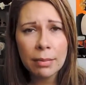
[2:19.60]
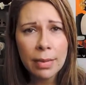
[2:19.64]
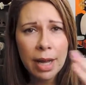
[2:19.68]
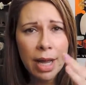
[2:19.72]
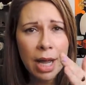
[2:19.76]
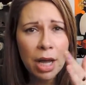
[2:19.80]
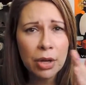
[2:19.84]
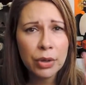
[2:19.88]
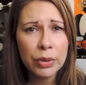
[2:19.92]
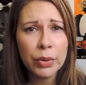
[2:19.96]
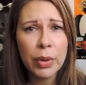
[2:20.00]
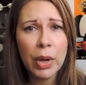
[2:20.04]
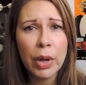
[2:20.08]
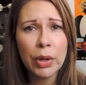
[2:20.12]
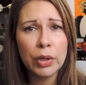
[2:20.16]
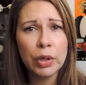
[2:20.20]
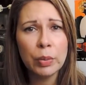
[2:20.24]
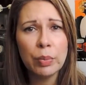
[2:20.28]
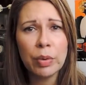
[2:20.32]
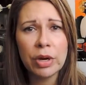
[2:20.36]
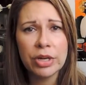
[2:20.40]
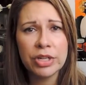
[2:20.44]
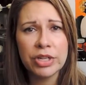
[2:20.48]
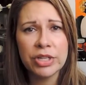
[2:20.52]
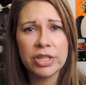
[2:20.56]
my Haku
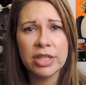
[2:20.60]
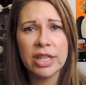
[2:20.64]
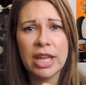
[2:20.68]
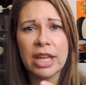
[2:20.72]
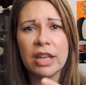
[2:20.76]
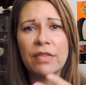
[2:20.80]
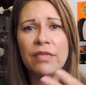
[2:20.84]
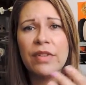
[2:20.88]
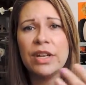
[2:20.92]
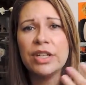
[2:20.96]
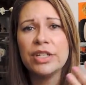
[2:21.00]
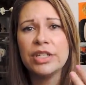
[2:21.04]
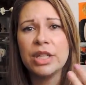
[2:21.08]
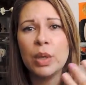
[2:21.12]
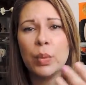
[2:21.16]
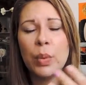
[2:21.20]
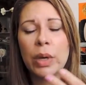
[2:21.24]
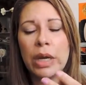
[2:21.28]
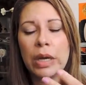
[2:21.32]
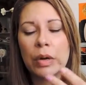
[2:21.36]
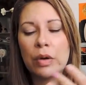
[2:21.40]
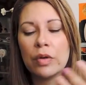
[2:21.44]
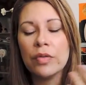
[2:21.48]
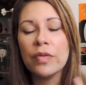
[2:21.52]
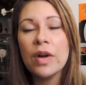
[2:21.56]
Hodu brushes, and that eventually
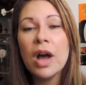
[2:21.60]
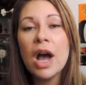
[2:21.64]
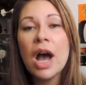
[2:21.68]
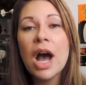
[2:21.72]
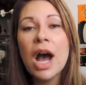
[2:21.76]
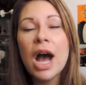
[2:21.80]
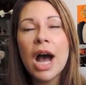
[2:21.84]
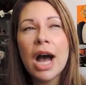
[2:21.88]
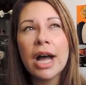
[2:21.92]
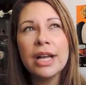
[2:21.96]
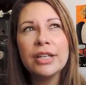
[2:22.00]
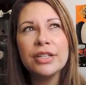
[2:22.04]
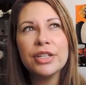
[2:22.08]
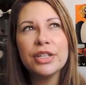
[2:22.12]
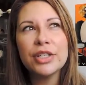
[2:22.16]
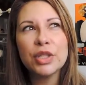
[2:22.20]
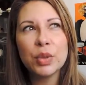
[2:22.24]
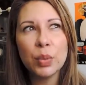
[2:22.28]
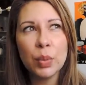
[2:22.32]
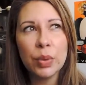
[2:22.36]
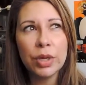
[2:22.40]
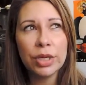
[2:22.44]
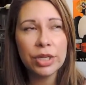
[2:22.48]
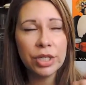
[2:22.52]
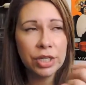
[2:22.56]
wear off. I
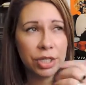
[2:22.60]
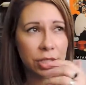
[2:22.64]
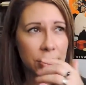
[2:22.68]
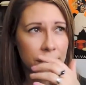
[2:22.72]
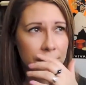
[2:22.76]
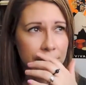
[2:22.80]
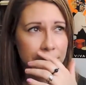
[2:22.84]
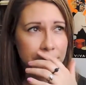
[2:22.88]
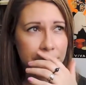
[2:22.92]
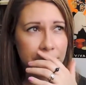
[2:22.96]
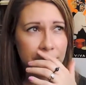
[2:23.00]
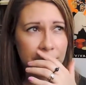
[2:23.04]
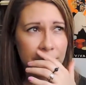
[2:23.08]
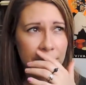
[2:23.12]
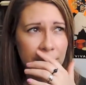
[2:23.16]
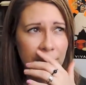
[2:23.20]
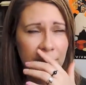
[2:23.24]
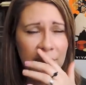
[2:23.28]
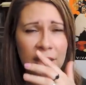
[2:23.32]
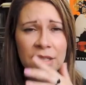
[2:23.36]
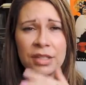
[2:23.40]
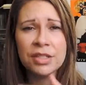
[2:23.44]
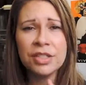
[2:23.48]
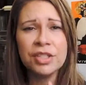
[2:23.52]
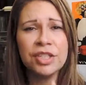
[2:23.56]
just wish,
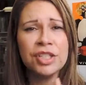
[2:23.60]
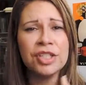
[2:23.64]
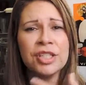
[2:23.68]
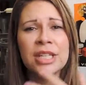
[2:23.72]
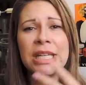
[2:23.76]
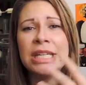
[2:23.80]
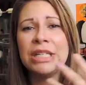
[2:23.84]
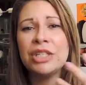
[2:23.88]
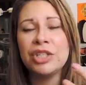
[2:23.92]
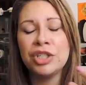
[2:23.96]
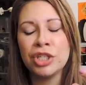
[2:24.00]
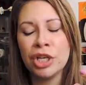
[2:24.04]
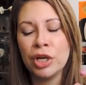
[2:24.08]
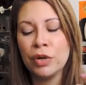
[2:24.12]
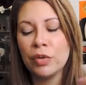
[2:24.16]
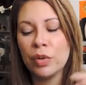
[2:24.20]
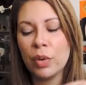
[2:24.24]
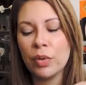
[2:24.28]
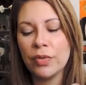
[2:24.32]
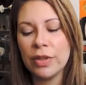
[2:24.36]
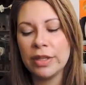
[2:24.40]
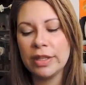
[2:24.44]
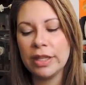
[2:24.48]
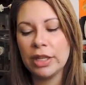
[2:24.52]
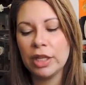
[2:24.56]
it's just in
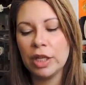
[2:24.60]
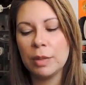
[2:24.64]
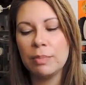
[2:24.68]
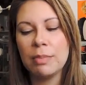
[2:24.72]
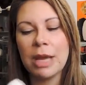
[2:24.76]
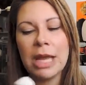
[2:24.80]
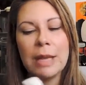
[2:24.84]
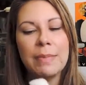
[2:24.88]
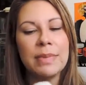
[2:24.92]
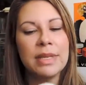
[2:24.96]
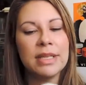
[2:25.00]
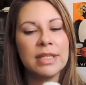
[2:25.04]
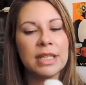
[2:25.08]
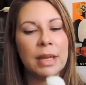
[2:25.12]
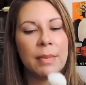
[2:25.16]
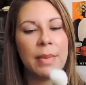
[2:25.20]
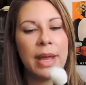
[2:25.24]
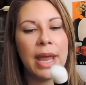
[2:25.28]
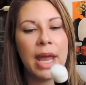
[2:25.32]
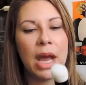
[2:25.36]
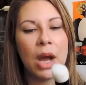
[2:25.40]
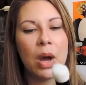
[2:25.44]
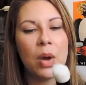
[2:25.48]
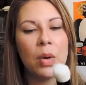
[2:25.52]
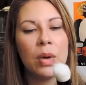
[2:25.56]
general, that they could maybe
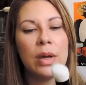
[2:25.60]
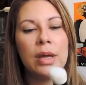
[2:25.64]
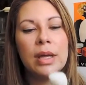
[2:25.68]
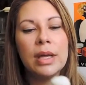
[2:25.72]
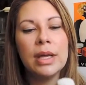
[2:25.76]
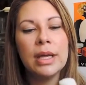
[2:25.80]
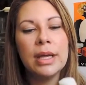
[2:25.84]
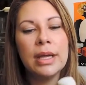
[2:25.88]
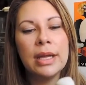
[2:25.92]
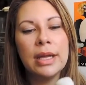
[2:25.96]
somehow